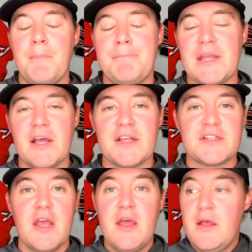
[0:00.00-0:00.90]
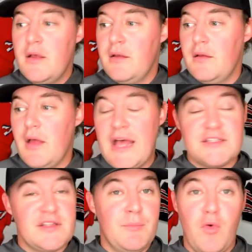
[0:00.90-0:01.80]
because
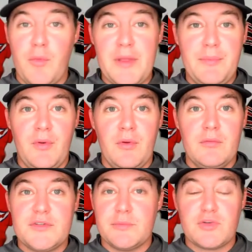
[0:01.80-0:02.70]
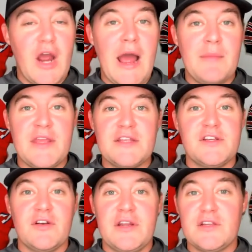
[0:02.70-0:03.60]
as the more people subscribe, the
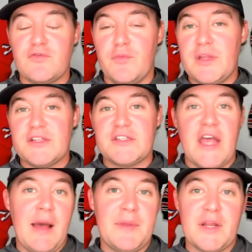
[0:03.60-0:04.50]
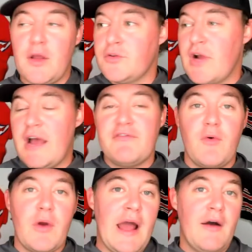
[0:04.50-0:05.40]
easier it is for me to say, I'm going to go drive
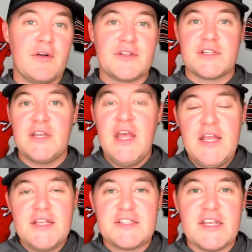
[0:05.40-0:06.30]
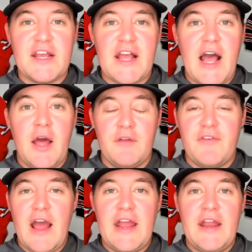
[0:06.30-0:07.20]
4 hours and see a guy on a
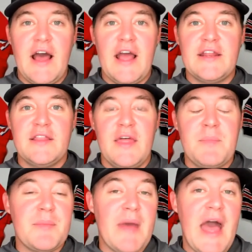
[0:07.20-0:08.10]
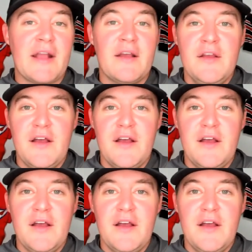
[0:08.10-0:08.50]
Friday night and then be back